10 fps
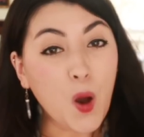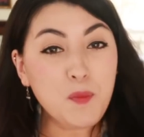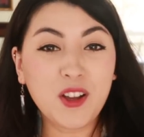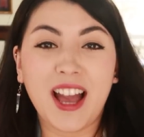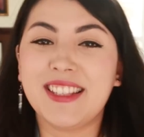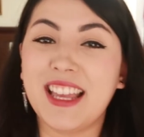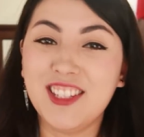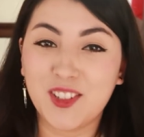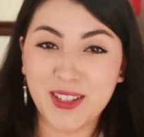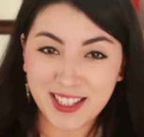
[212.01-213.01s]
hope you guys
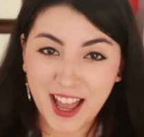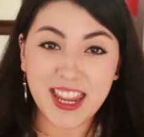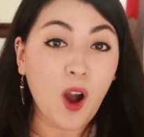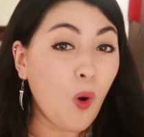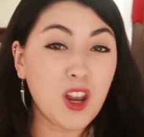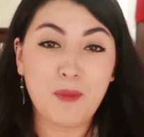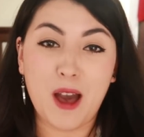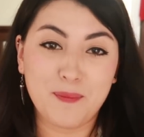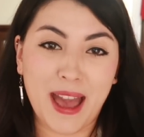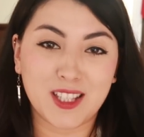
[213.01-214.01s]
enjoyed learning all
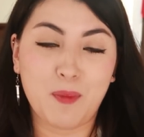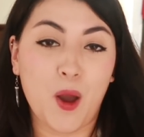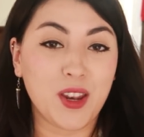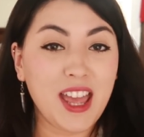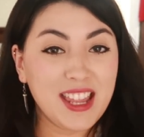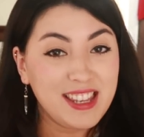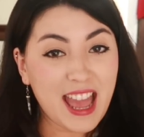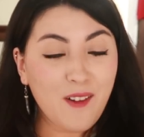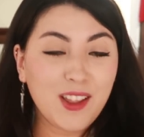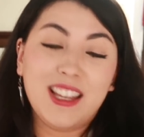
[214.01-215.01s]
about Maxbone.
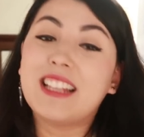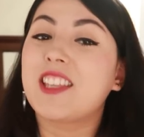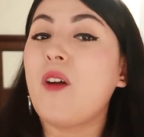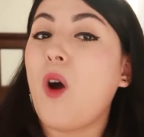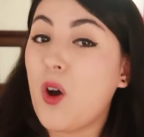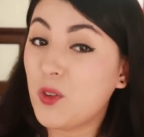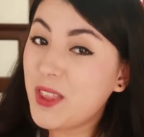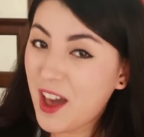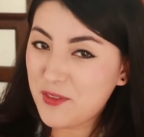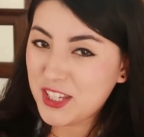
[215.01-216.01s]
Now let's go on
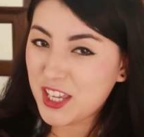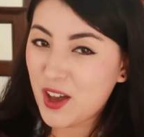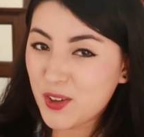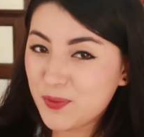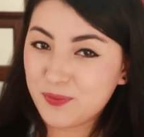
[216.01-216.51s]
with our video.